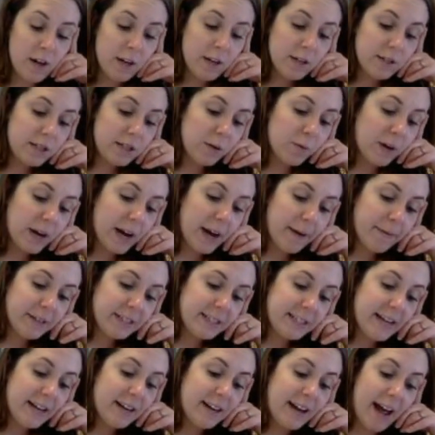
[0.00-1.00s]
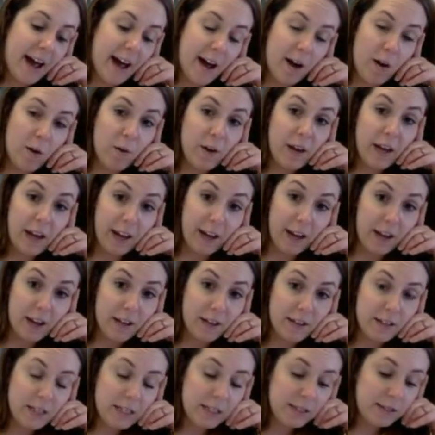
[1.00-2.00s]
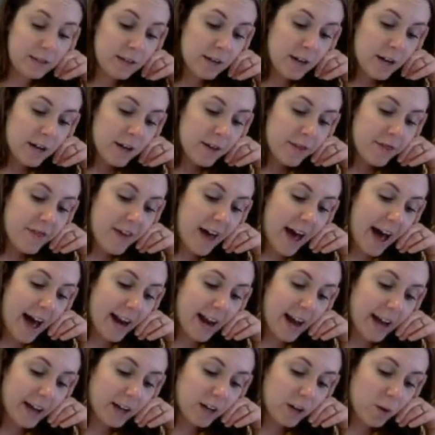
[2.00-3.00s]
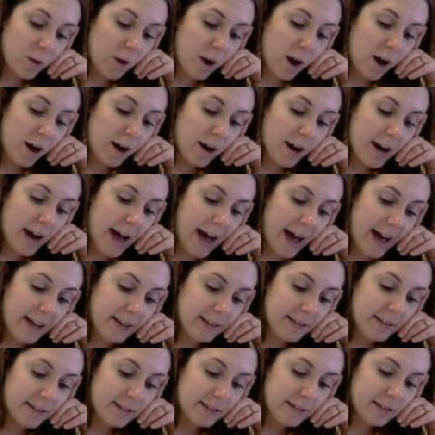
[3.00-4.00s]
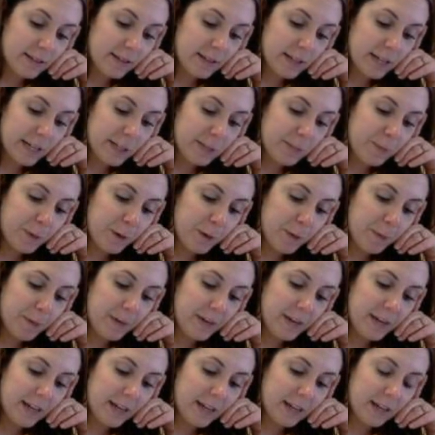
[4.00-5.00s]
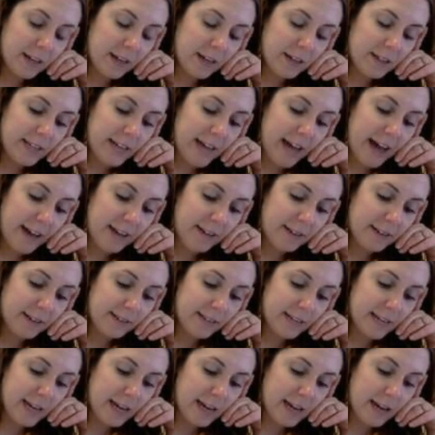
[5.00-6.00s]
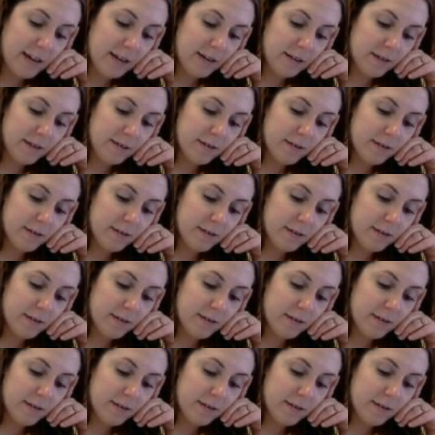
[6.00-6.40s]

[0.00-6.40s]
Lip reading: So what I would say now is that I know RS is perpendicular to ST